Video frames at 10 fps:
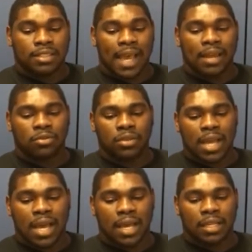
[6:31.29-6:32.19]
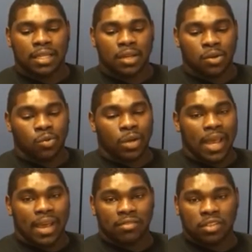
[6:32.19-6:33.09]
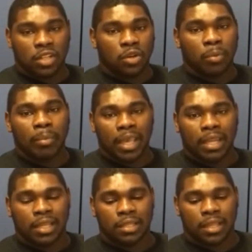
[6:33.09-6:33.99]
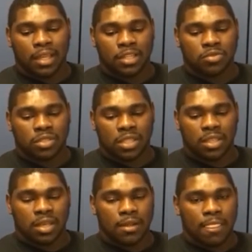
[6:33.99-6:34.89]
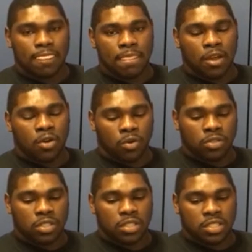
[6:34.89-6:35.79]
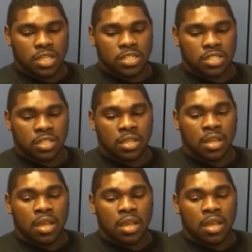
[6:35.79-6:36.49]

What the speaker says: Title IX would have little meaning, and this was in the court's decision.